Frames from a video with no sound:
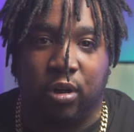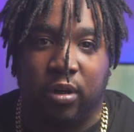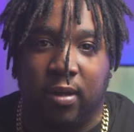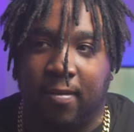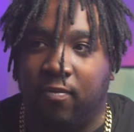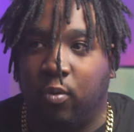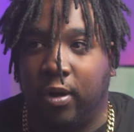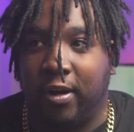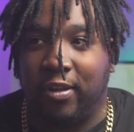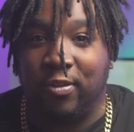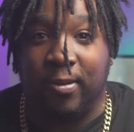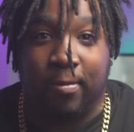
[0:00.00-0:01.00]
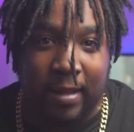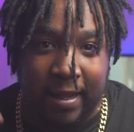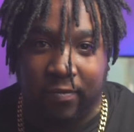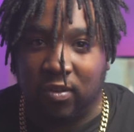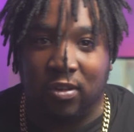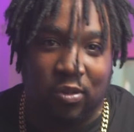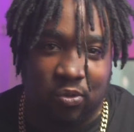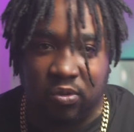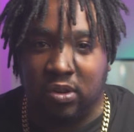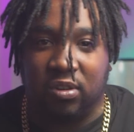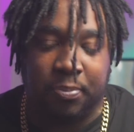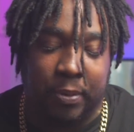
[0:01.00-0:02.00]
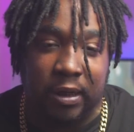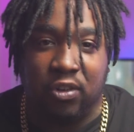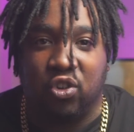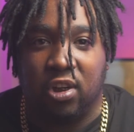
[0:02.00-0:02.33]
enough where you don't have to use the sponge